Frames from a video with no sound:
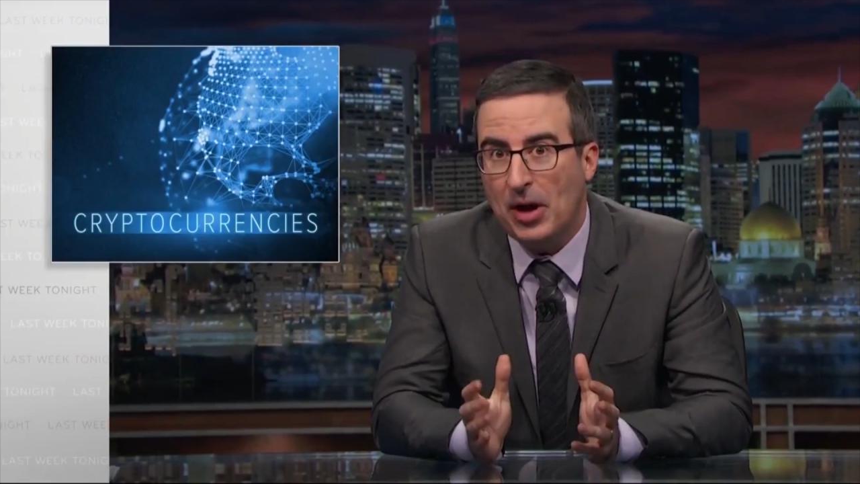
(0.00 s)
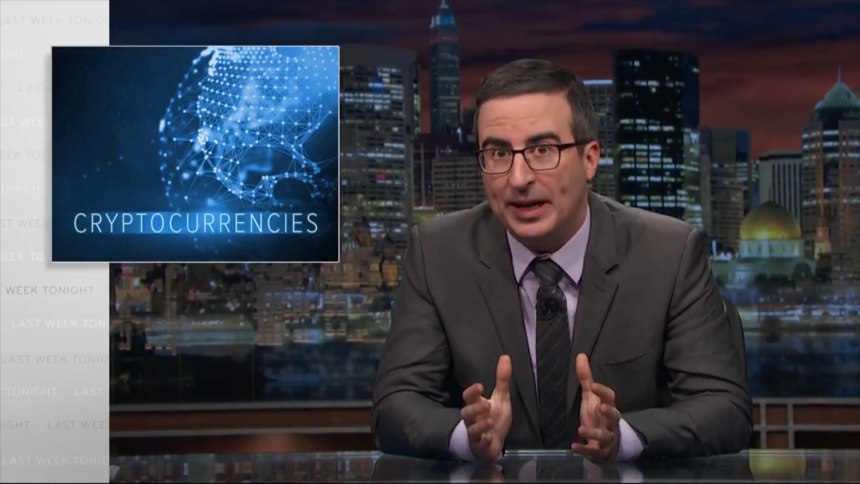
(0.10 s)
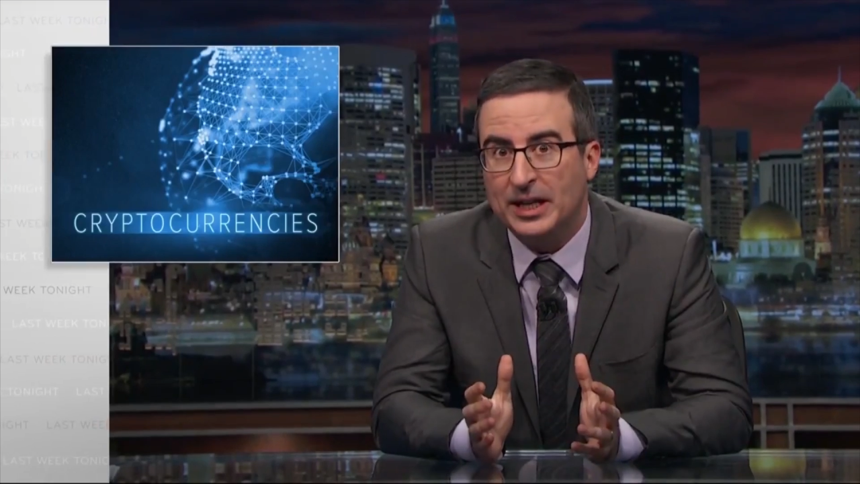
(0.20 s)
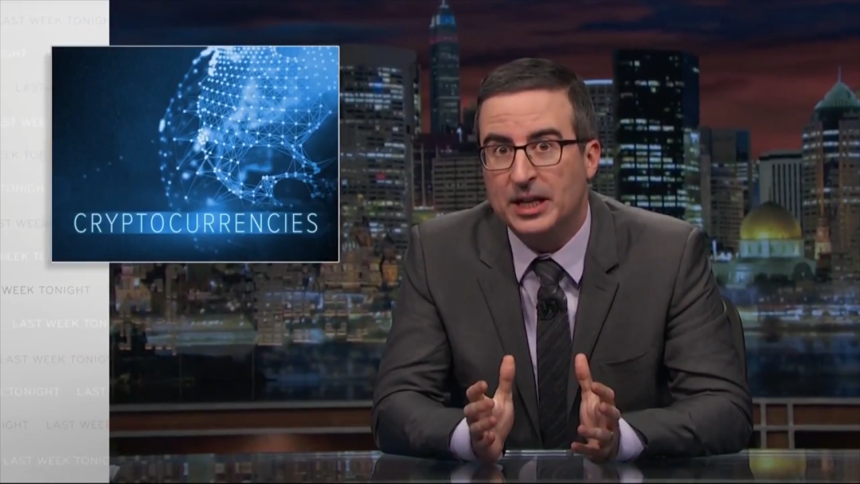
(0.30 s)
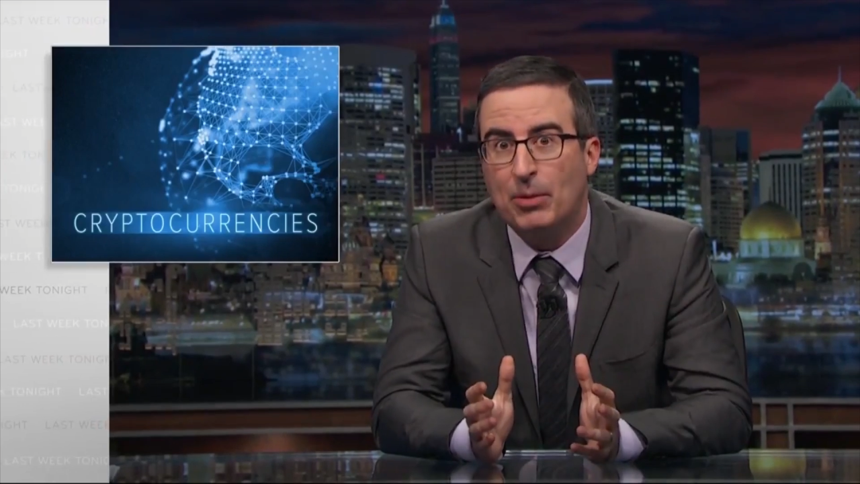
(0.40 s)

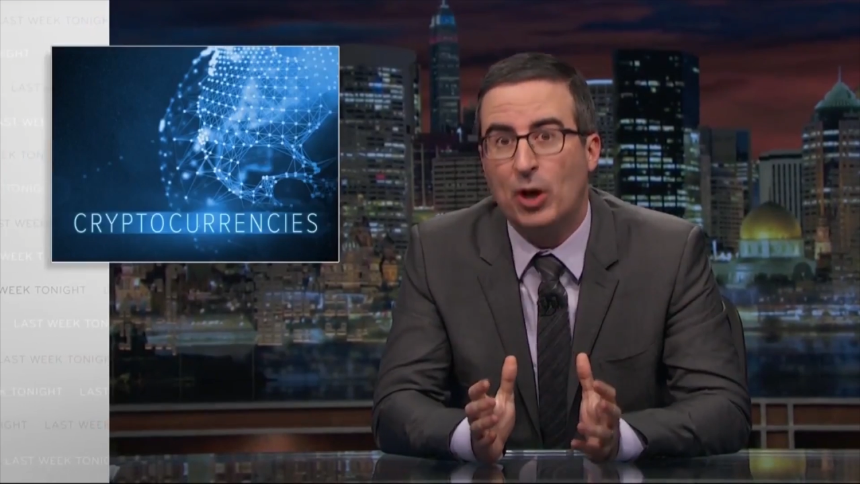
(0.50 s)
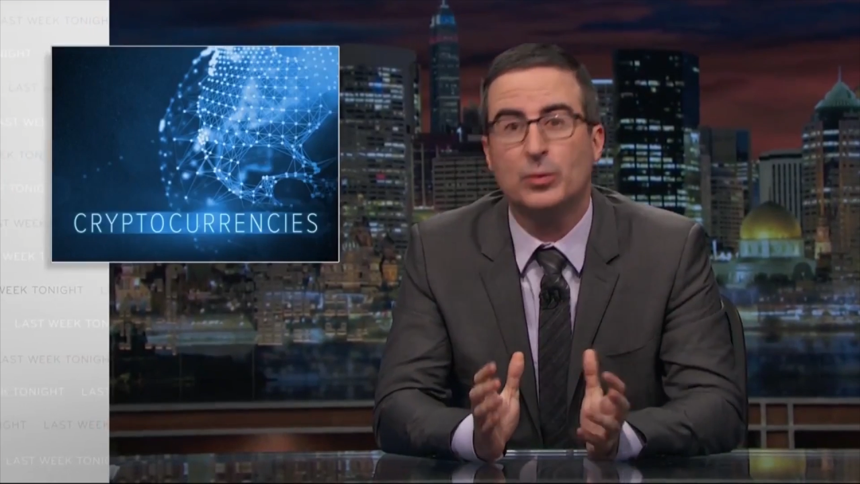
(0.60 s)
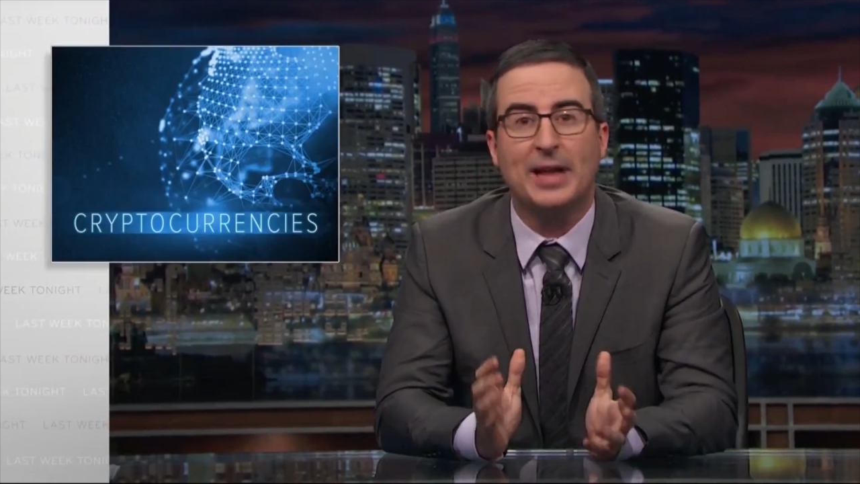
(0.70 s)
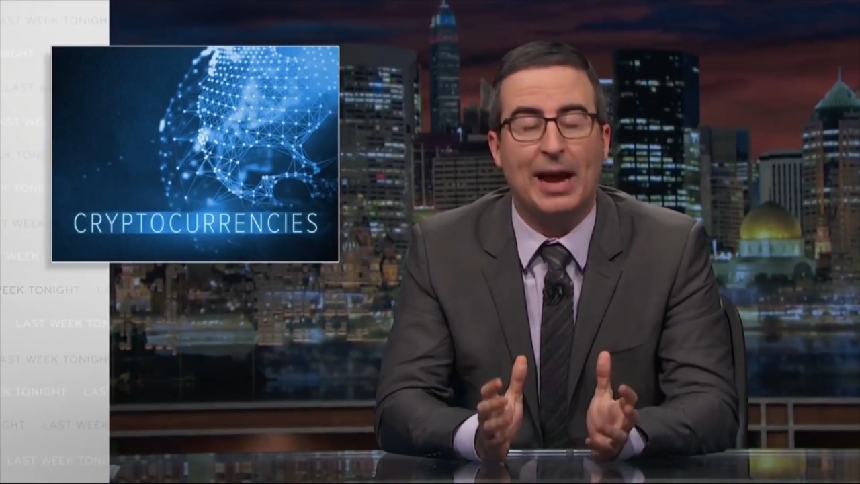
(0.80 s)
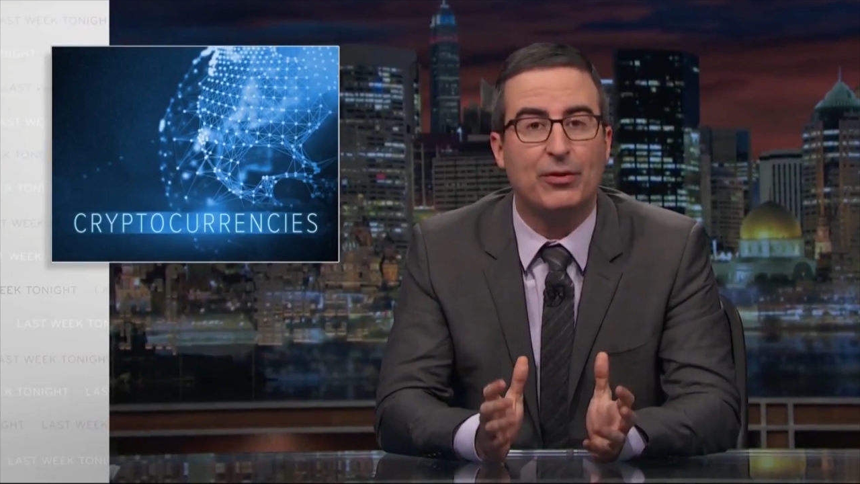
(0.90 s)
money
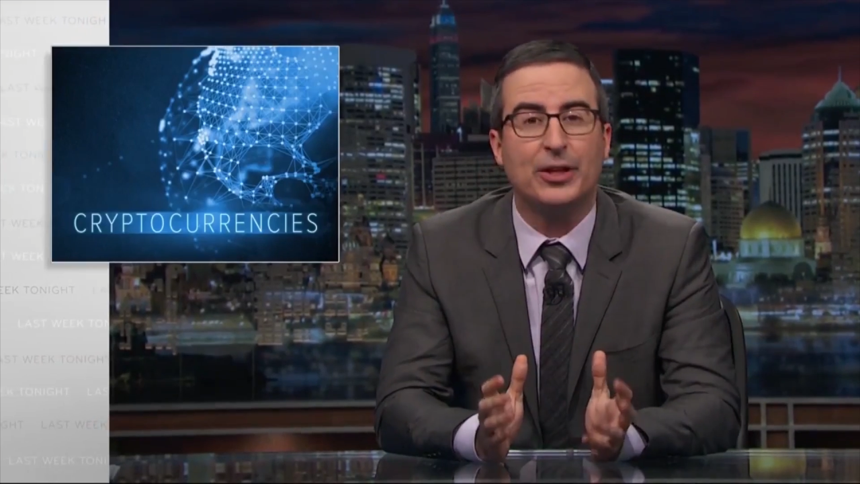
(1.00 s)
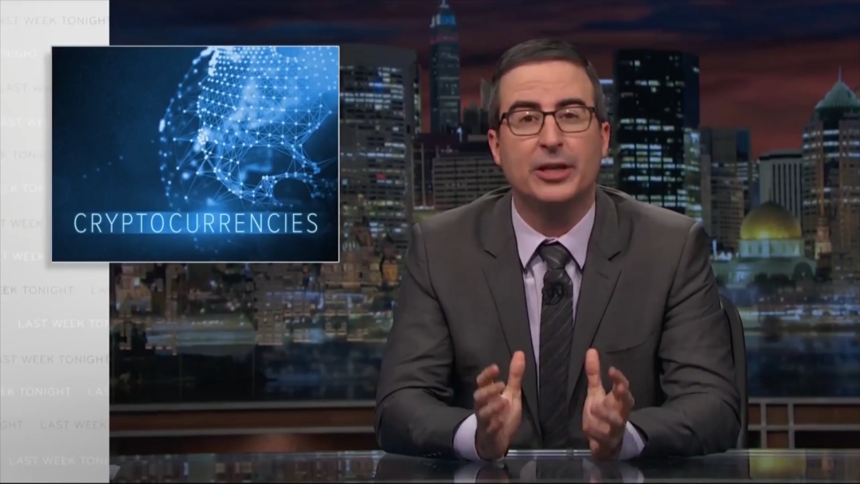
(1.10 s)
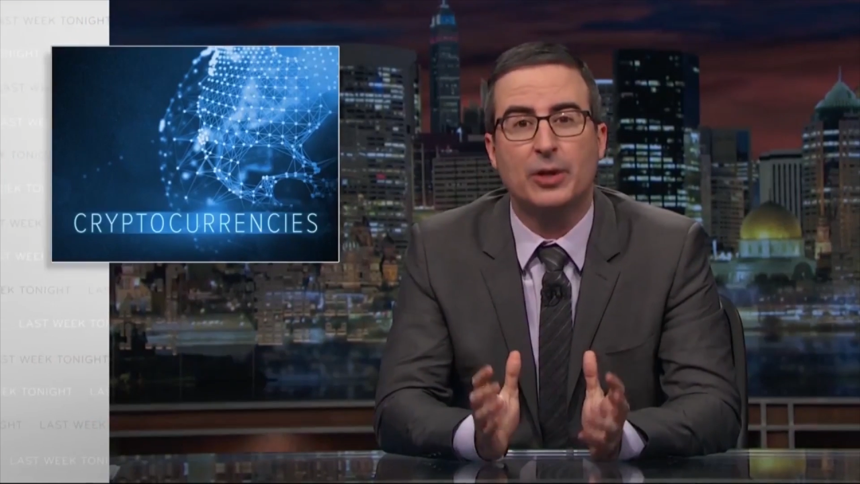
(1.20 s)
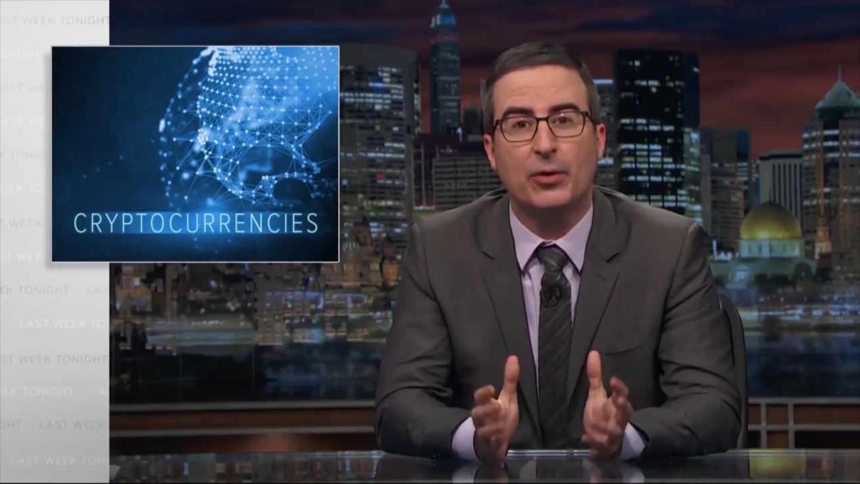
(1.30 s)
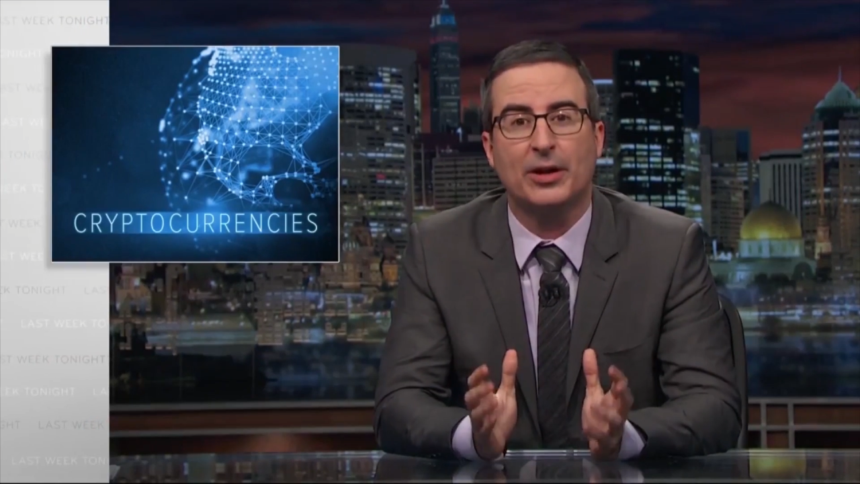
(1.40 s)
combined with
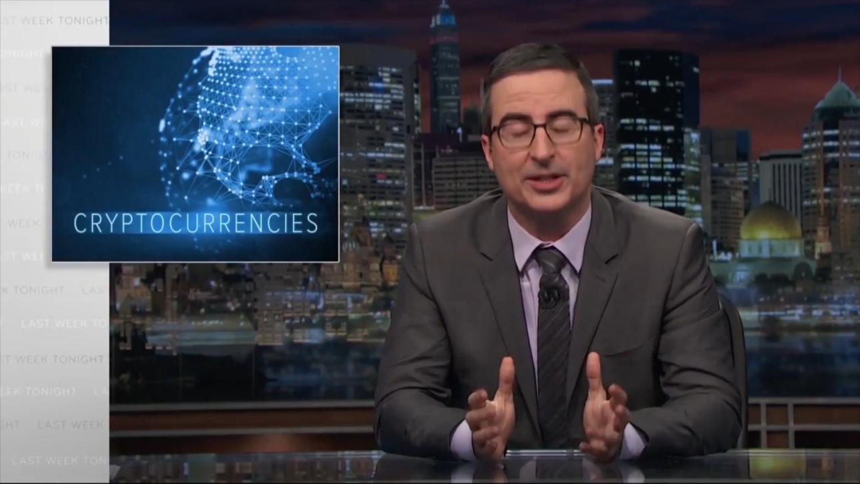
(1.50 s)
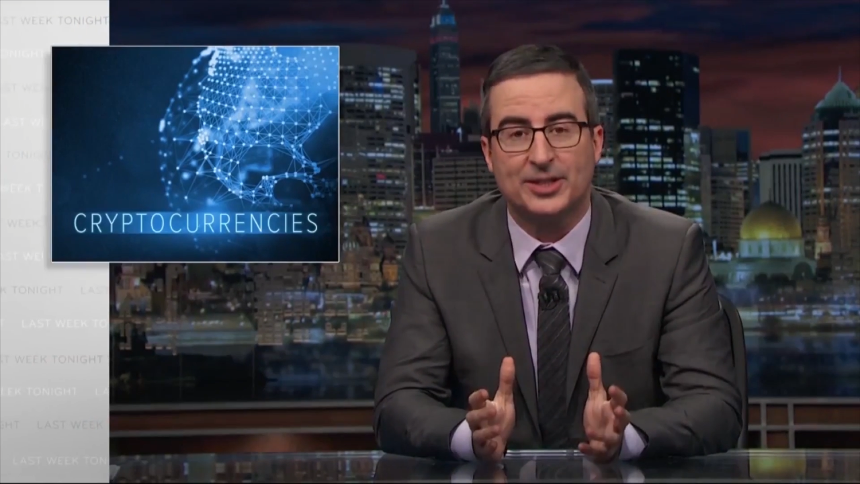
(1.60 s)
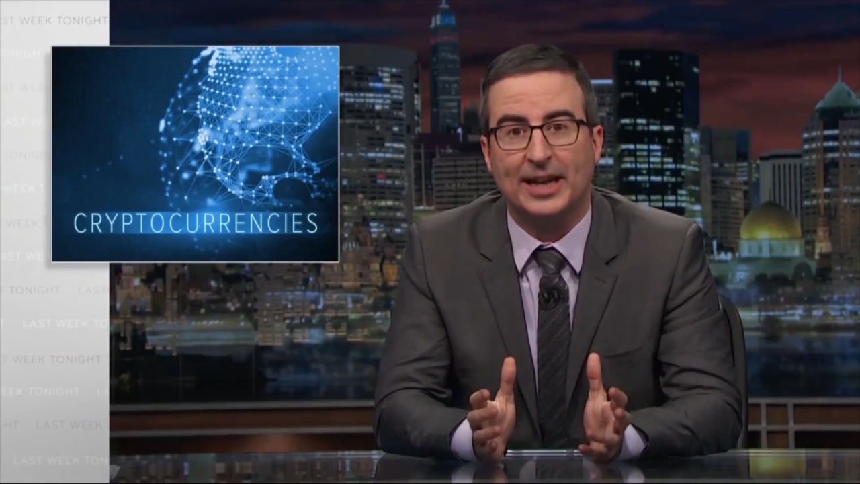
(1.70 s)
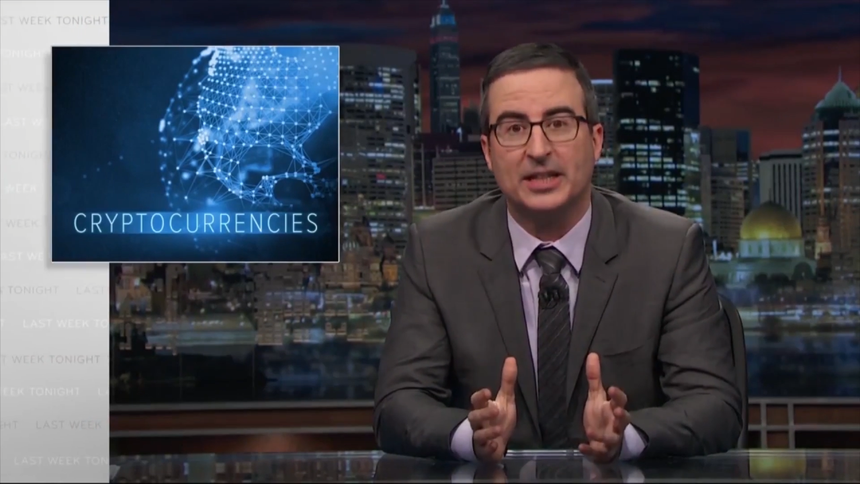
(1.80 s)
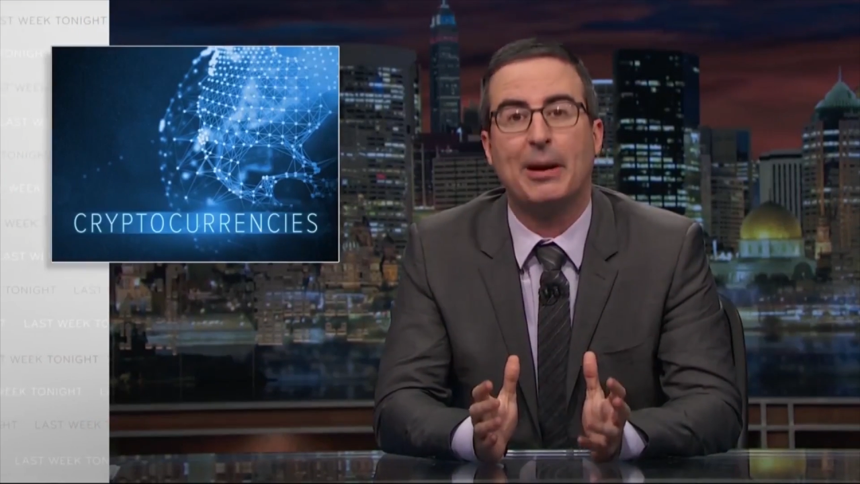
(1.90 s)
everything you don't
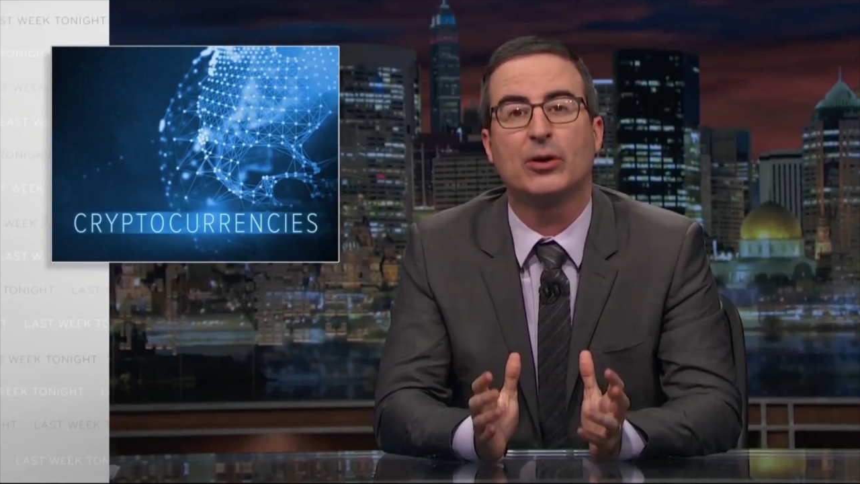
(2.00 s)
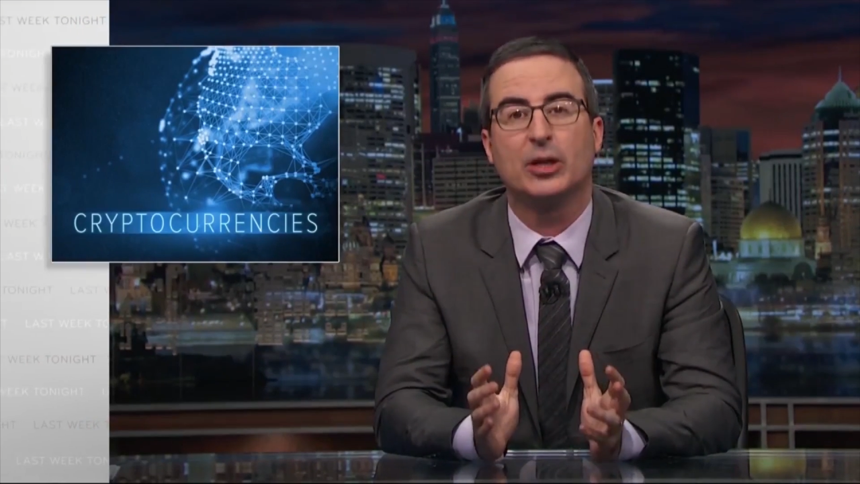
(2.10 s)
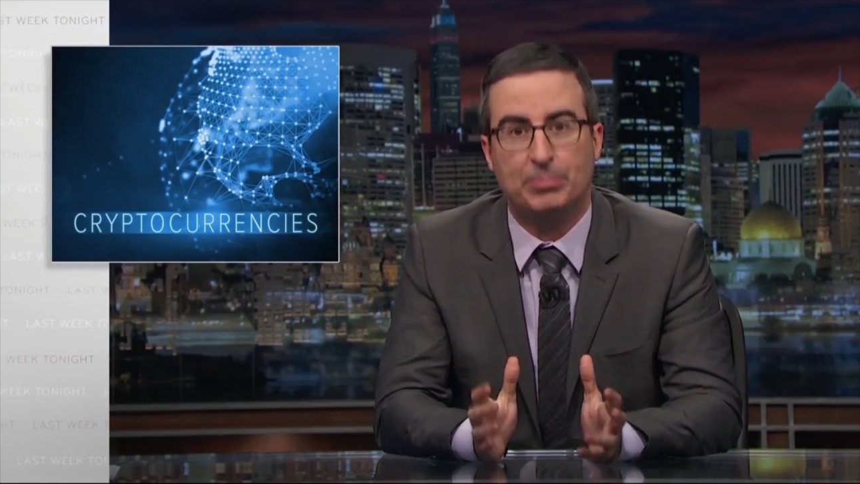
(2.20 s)
understand about